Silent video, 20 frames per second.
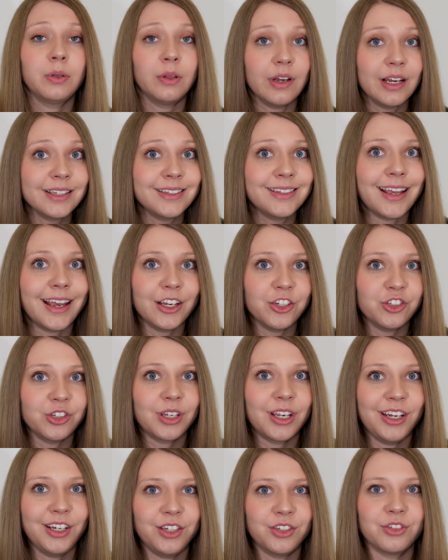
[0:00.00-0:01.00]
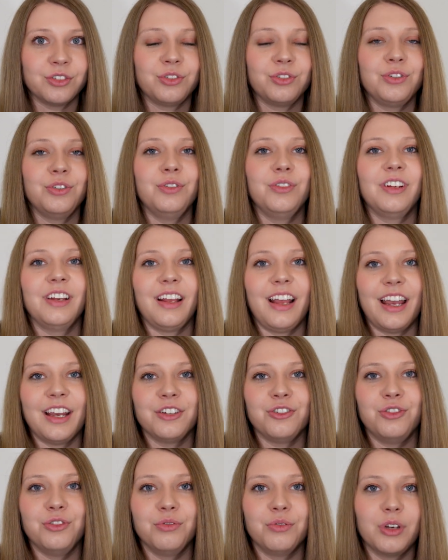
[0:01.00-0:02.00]
plus educating a student
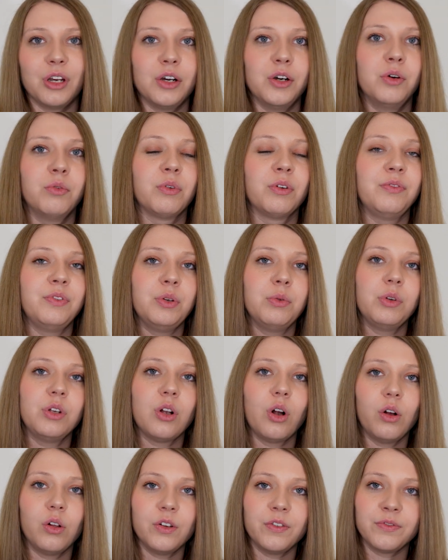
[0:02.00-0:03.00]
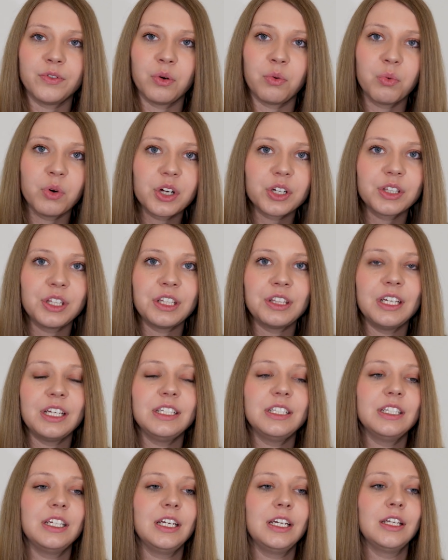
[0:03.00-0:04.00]
as you go, reviewing all of the work that they
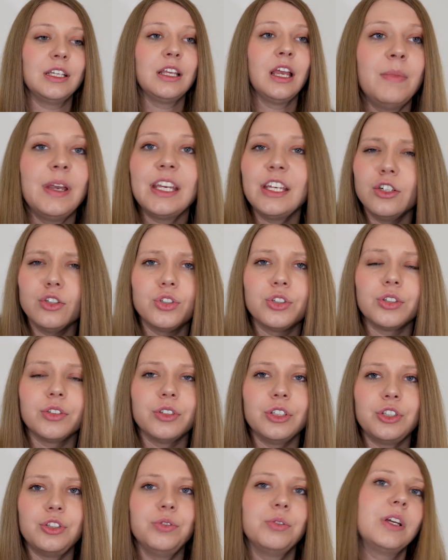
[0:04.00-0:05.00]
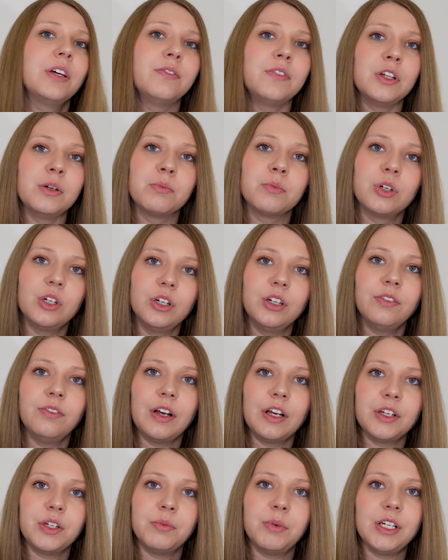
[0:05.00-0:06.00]
did, making sure that you give them good
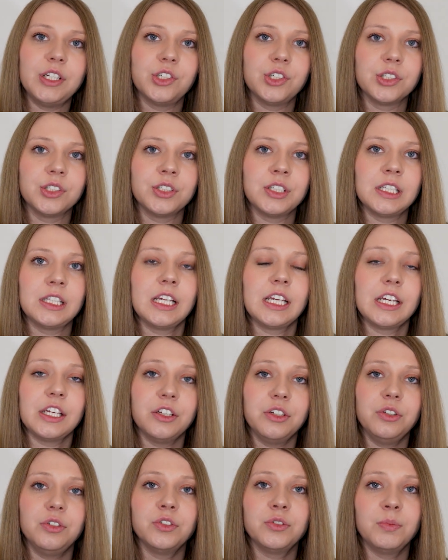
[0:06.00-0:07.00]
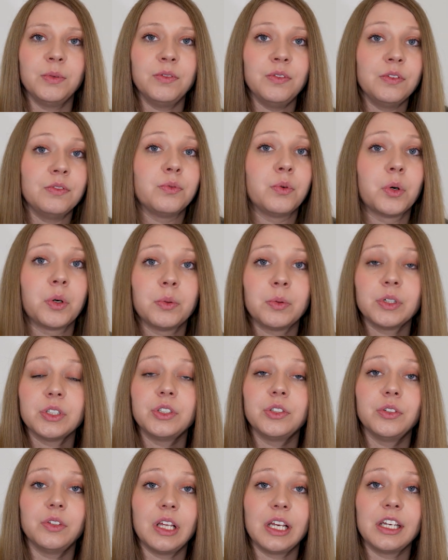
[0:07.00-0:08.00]
evaluations that they can use moving
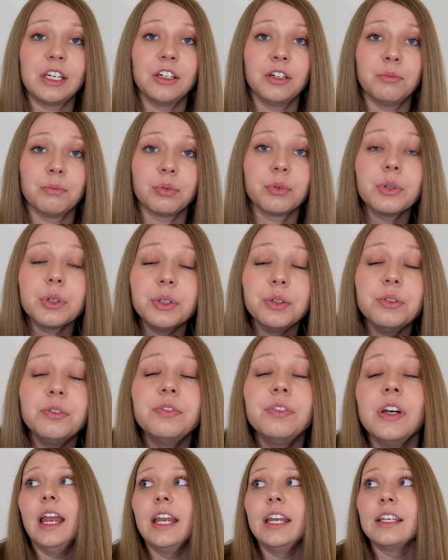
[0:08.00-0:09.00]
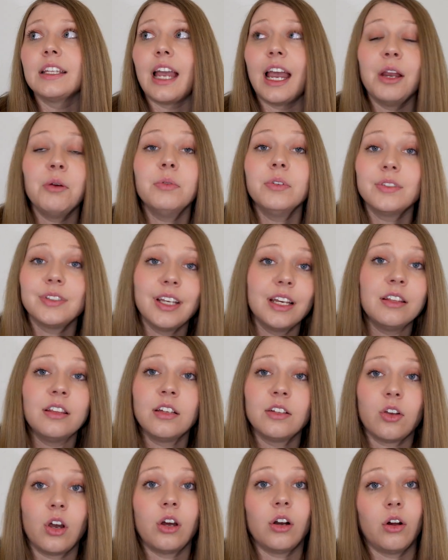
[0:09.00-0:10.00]
forward so they can improve. And I will say
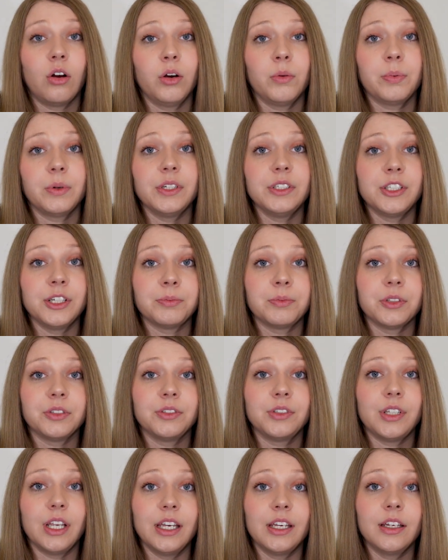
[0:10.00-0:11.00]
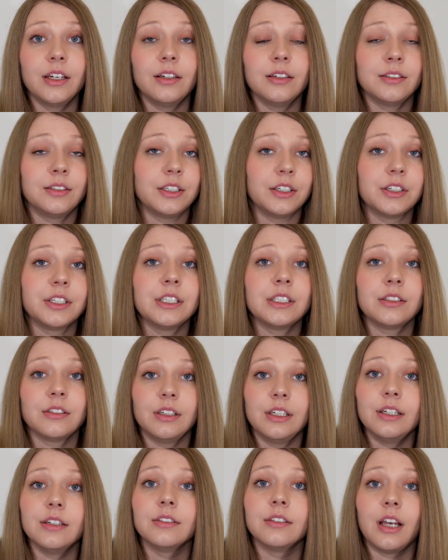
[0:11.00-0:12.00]
that not all preceptors take it as
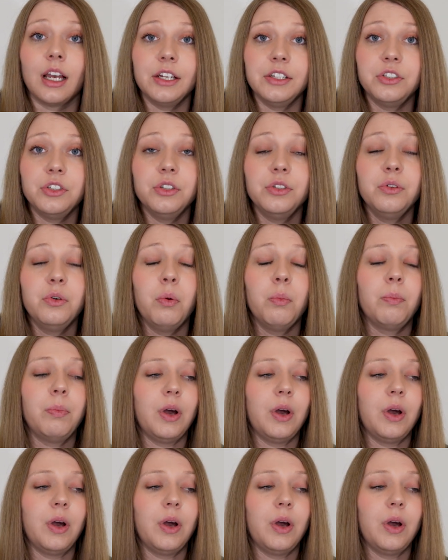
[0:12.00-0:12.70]
seriously as I do,